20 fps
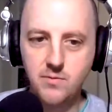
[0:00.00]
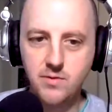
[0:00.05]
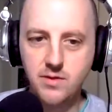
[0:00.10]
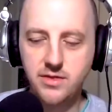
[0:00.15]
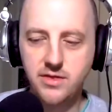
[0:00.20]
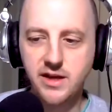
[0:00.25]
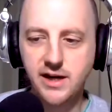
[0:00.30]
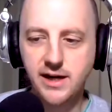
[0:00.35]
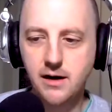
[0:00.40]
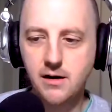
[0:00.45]

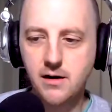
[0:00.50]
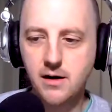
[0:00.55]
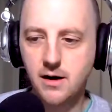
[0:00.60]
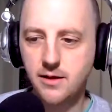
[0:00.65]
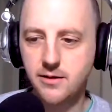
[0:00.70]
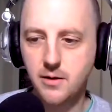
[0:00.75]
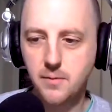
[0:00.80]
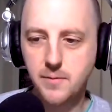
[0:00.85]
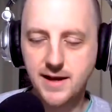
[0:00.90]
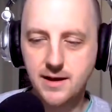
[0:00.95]
there are
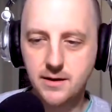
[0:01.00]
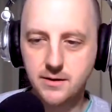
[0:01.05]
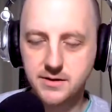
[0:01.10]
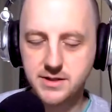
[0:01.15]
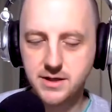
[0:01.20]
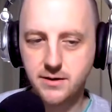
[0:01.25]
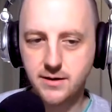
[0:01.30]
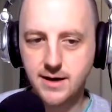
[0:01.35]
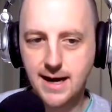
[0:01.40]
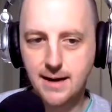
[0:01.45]
other panels
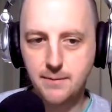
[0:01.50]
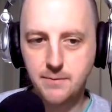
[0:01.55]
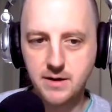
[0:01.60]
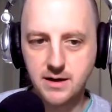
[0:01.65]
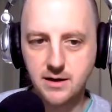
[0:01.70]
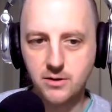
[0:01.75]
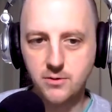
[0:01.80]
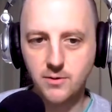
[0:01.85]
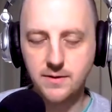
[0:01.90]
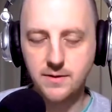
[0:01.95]
that are
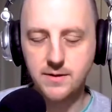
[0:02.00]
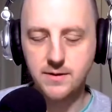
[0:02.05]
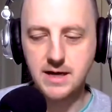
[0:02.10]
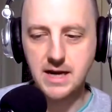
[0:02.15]
happening throughout the